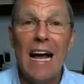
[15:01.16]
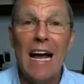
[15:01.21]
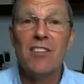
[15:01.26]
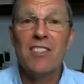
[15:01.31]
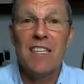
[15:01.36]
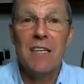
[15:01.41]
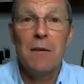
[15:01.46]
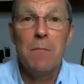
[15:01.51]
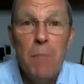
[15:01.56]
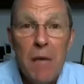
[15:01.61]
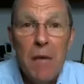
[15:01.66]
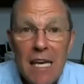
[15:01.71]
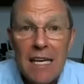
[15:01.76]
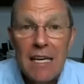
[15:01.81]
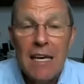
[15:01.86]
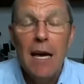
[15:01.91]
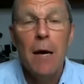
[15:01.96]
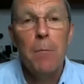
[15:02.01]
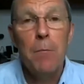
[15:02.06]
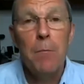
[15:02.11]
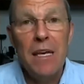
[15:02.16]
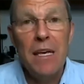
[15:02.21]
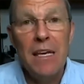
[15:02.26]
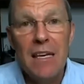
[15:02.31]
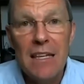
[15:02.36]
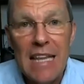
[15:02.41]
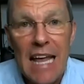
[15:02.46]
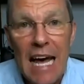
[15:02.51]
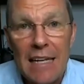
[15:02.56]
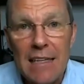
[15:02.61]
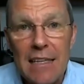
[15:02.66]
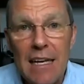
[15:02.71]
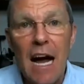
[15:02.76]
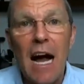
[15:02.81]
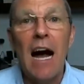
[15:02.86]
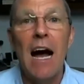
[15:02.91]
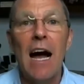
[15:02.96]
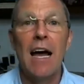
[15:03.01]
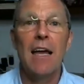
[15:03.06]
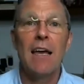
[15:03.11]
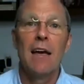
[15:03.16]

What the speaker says: see me being that guy.